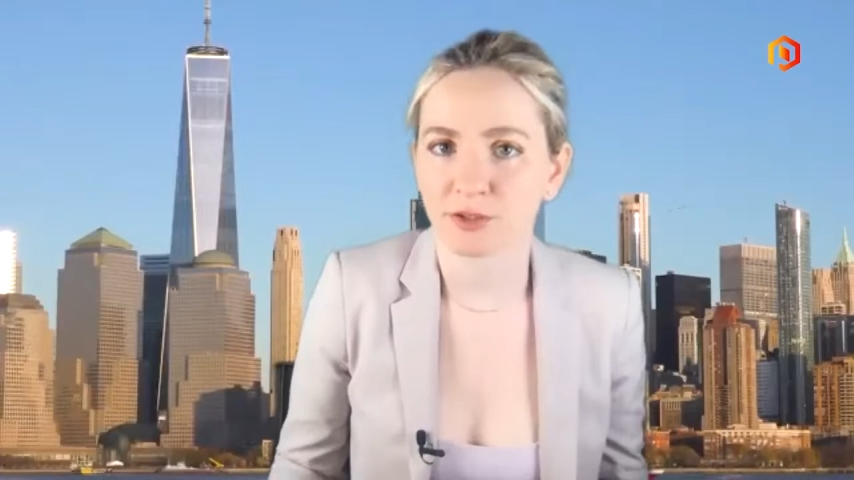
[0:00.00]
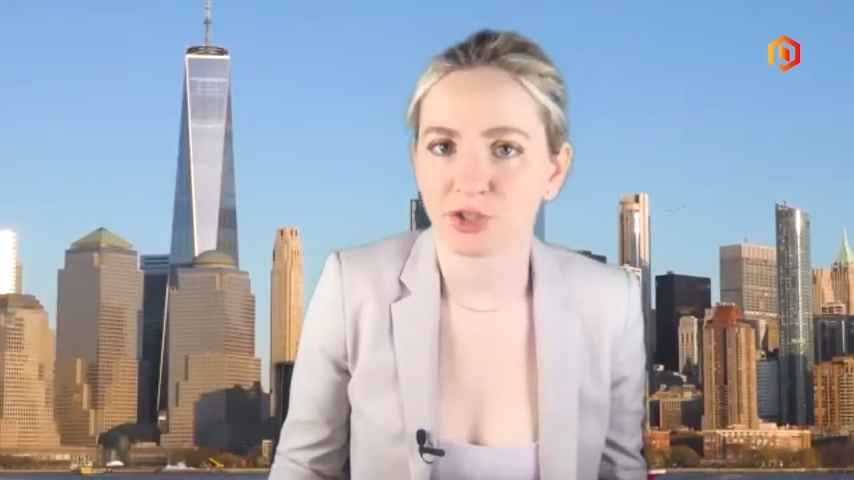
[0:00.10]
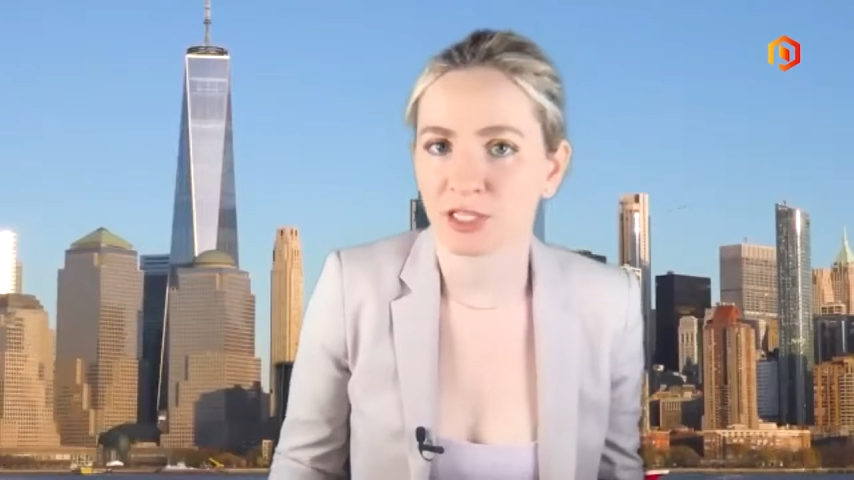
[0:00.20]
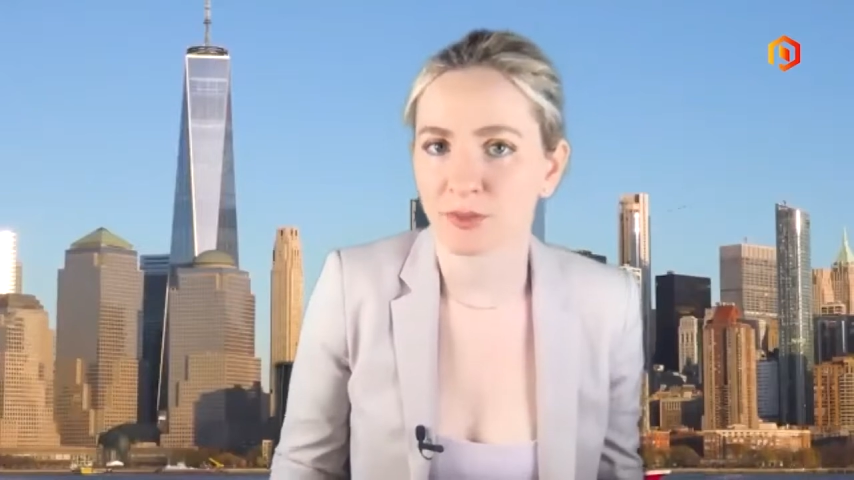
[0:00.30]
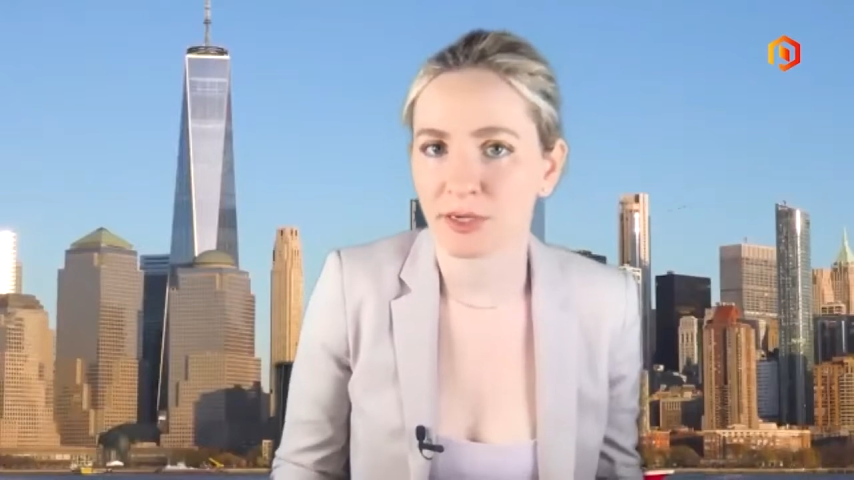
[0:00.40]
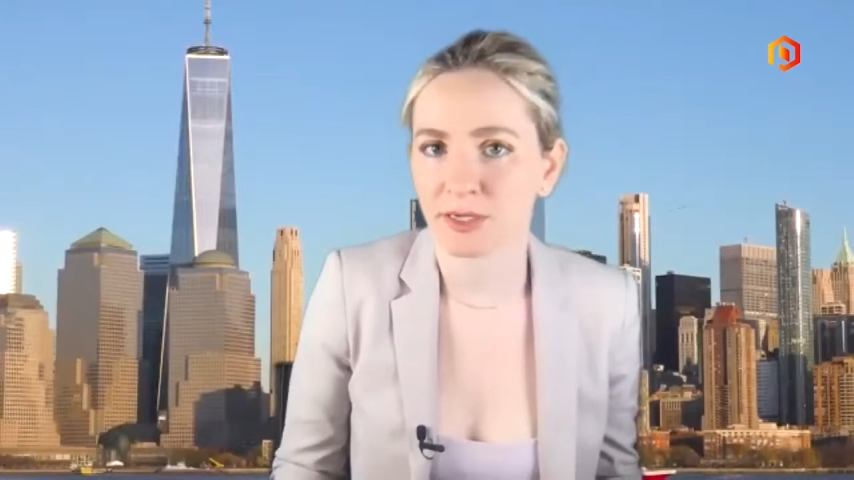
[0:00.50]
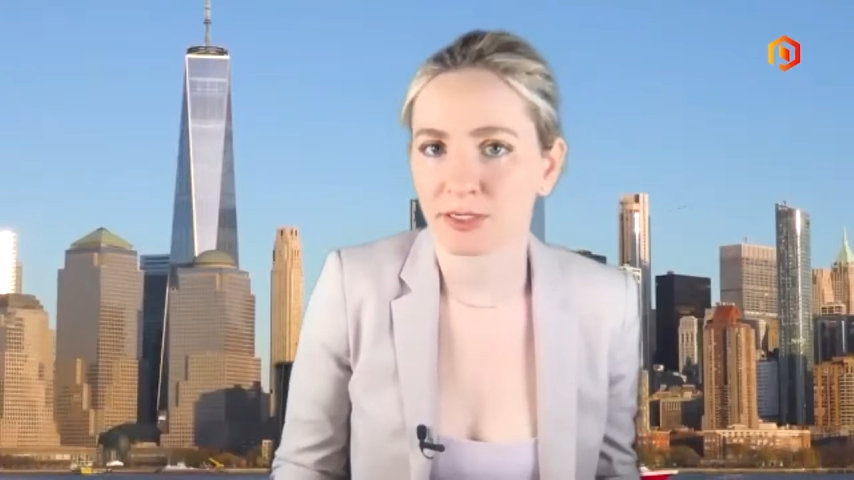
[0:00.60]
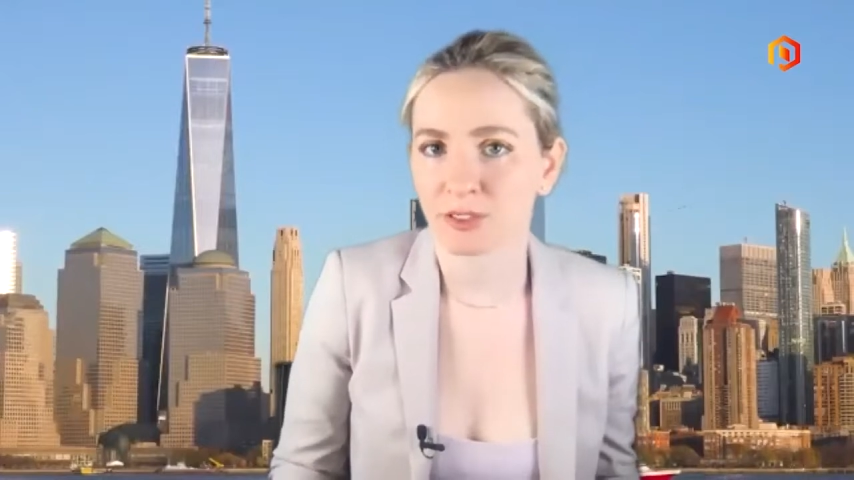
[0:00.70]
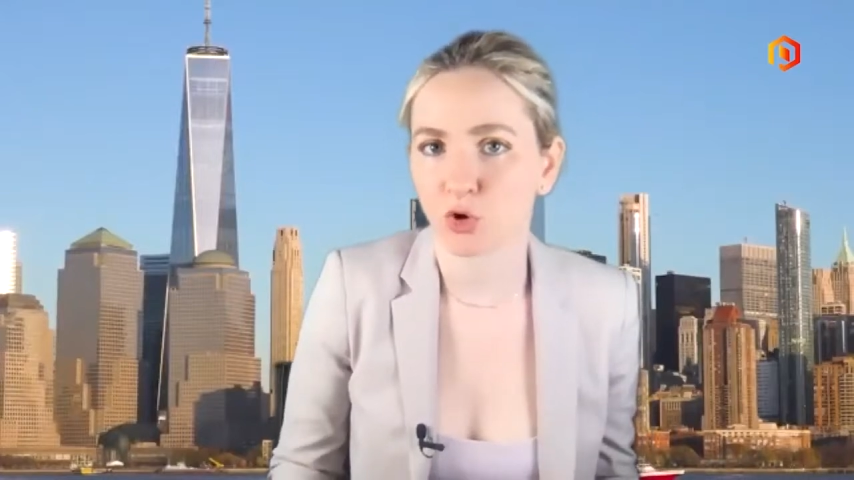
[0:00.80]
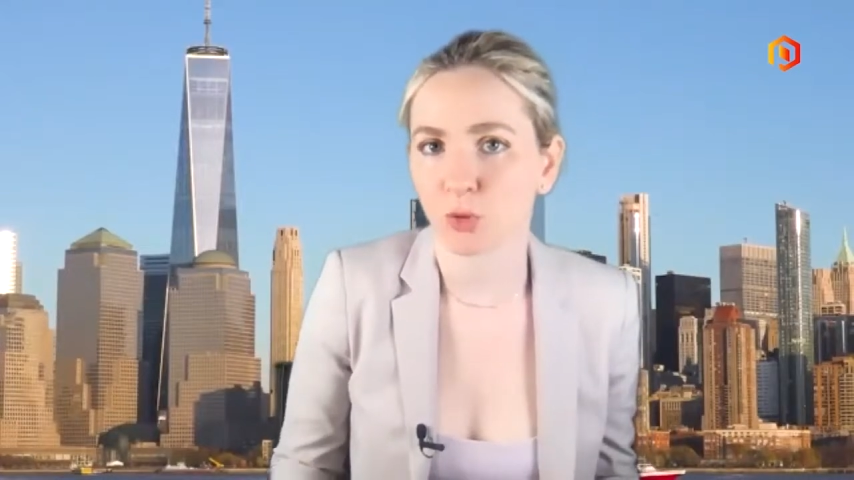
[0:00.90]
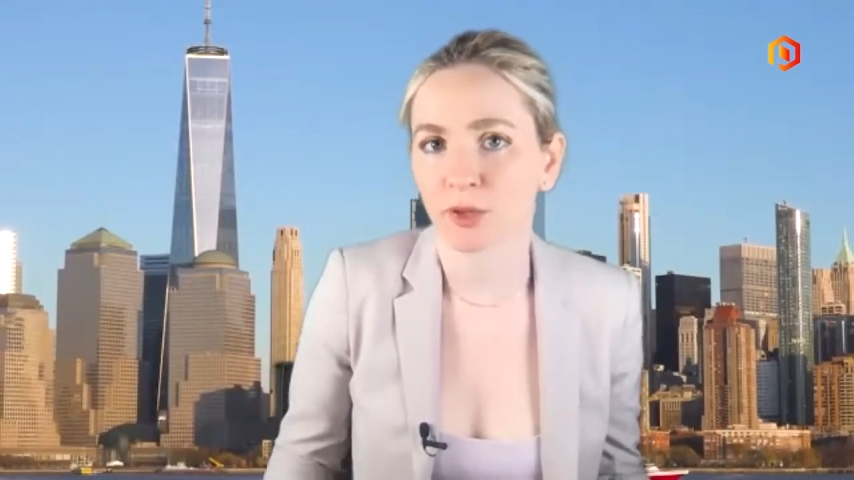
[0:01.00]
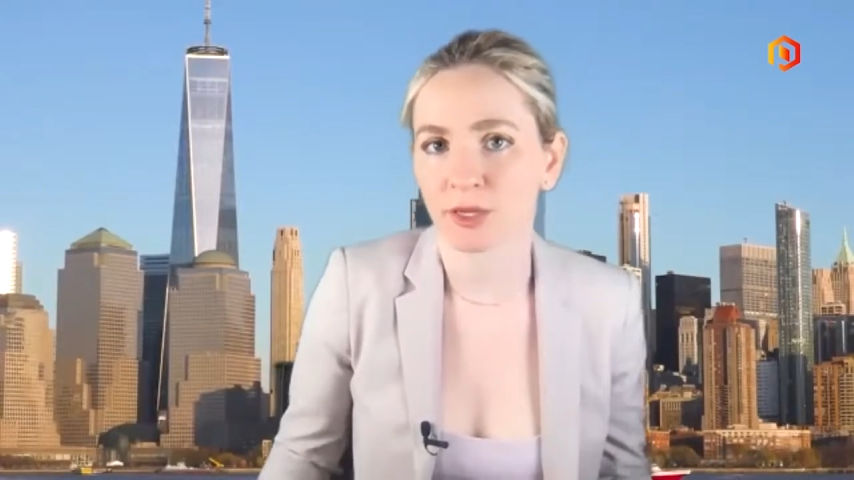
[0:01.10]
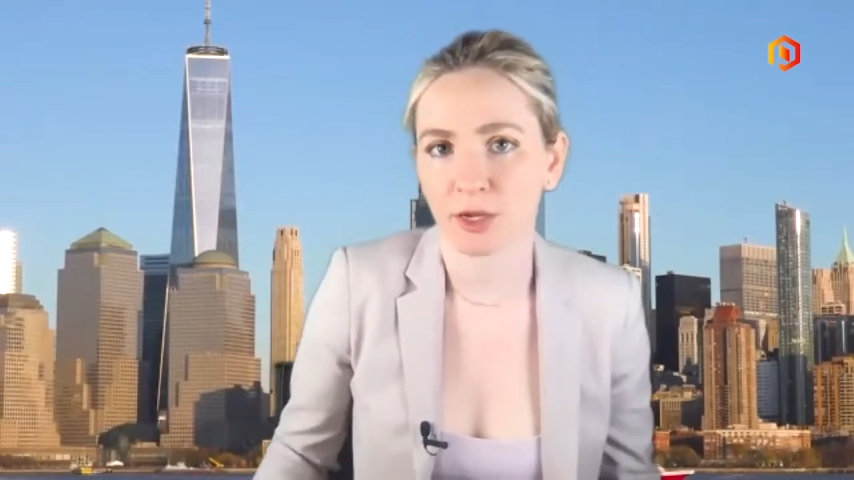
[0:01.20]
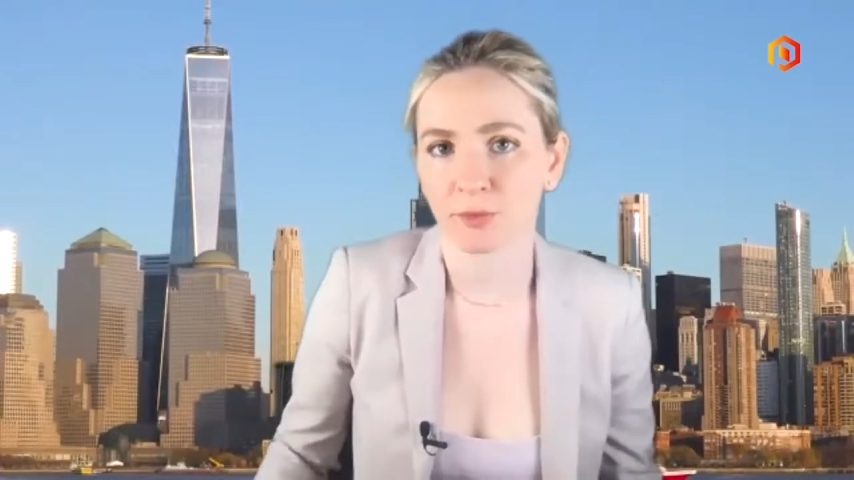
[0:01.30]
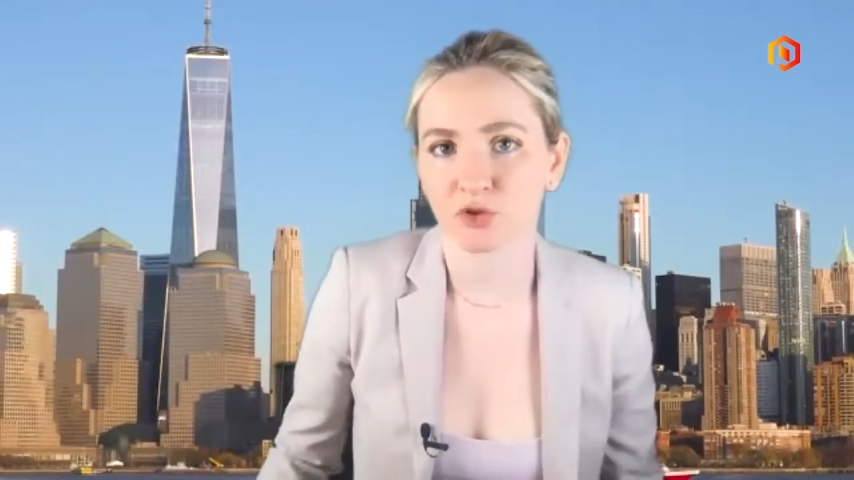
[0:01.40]
Chesapeake's normal
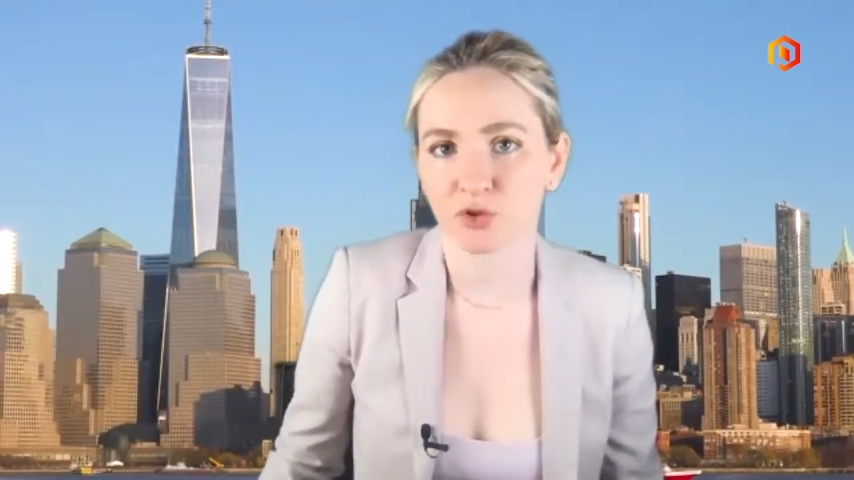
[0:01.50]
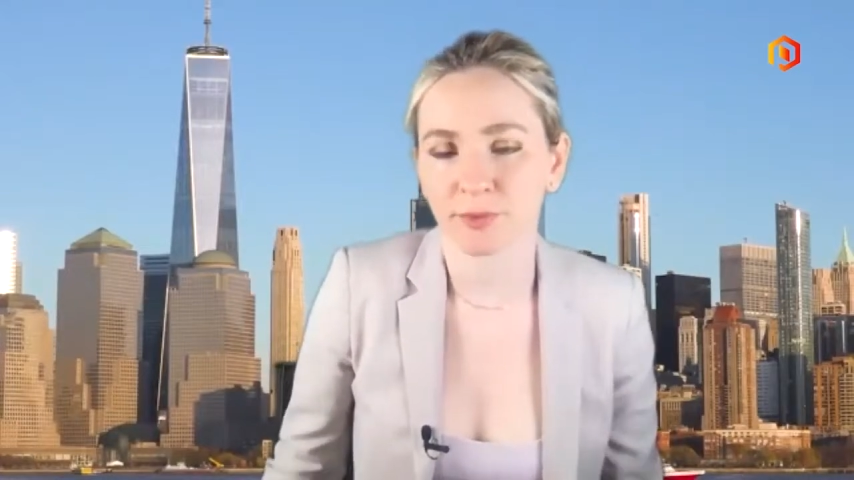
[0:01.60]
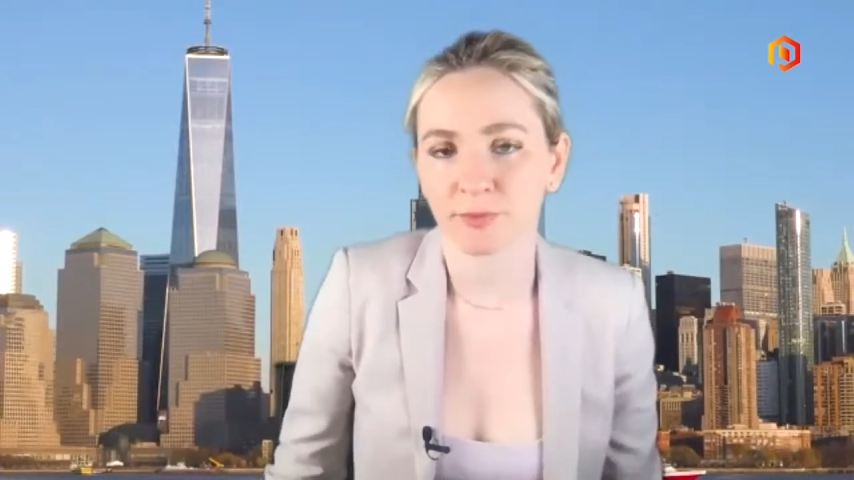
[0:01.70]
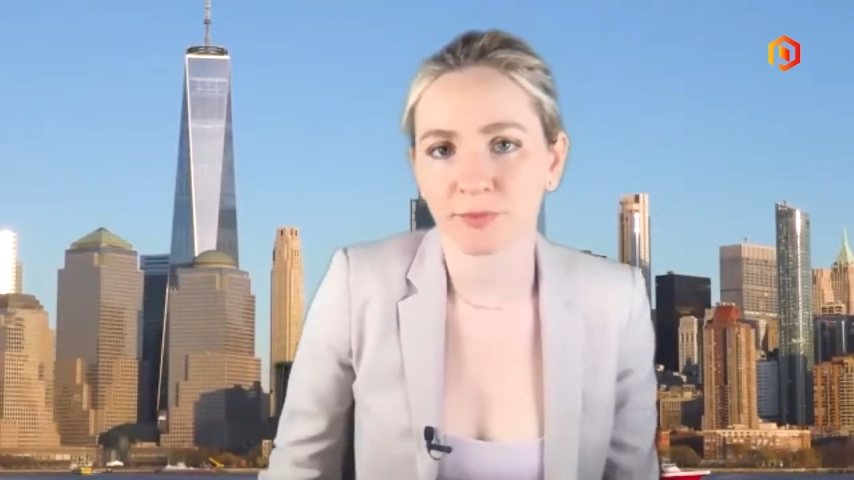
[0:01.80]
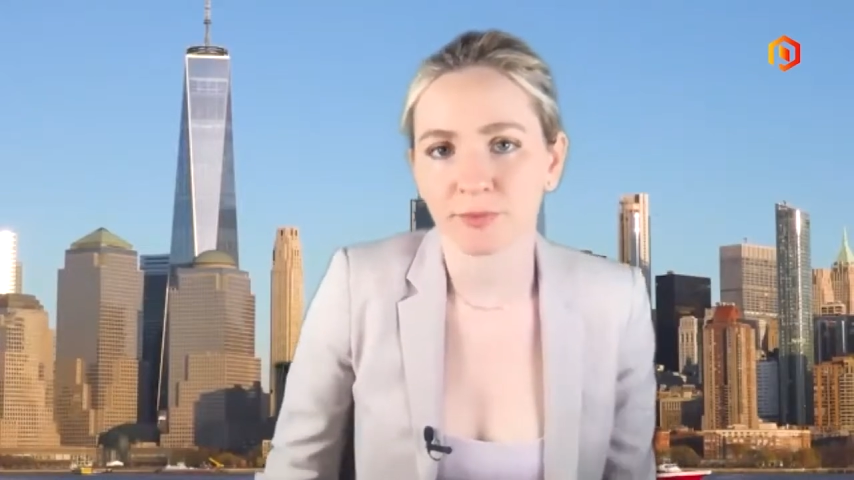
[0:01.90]
income stream.